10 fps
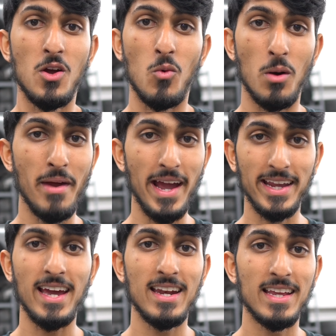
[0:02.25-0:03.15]
We're
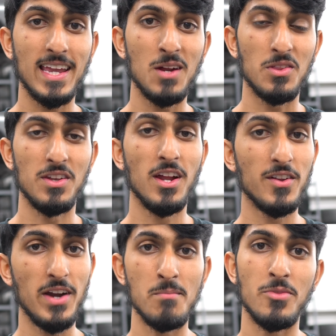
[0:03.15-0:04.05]
back at it again with
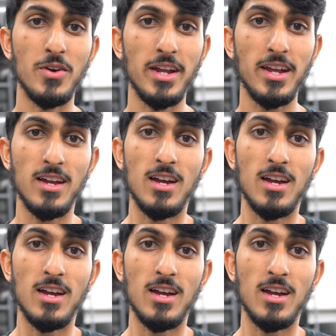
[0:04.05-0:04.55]
another M3.